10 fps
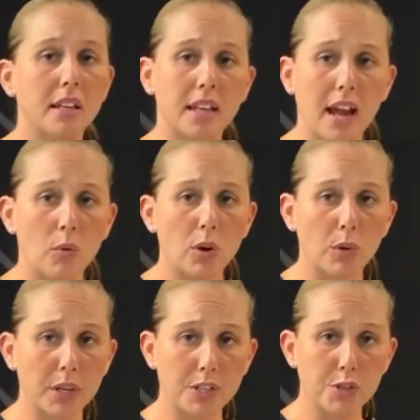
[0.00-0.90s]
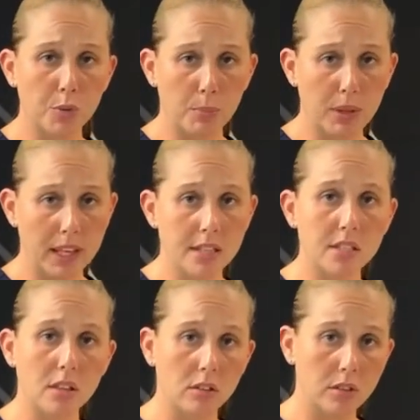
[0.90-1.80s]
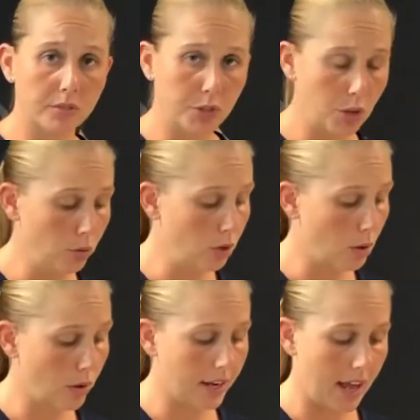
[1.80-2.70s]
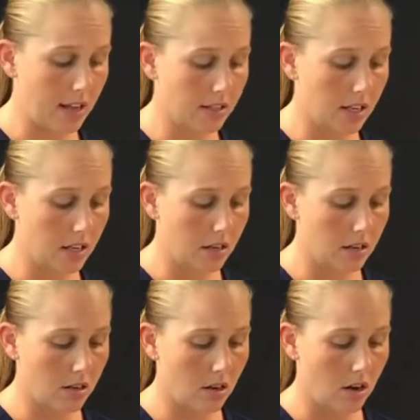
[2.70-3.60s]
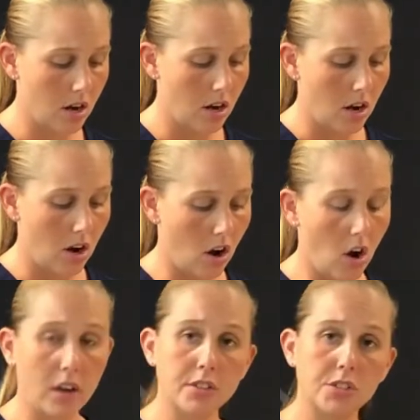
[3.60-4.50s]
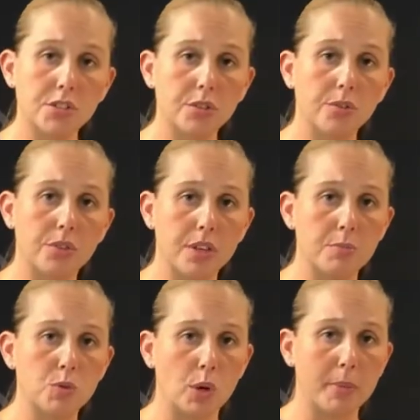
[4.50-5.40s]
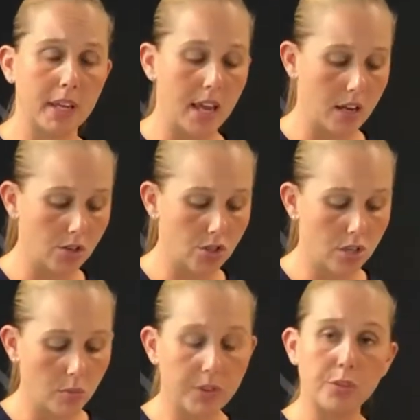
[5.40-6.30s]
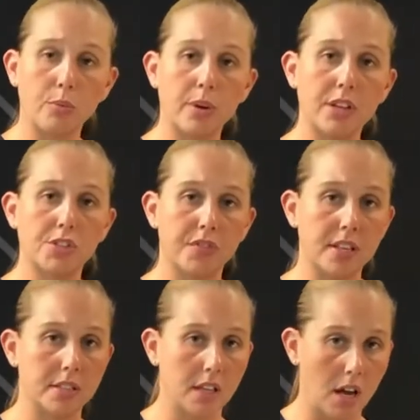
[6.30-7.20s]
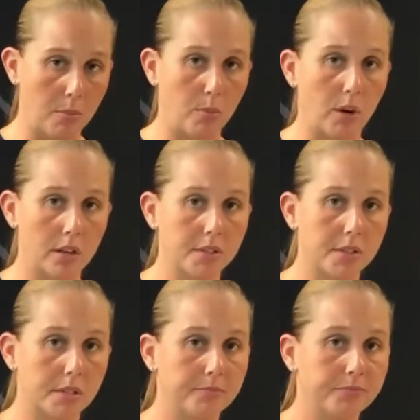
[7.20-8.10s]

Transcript: Now we're going to replace the new lower gasket onto the absorbent canister with the ridge facing upwards.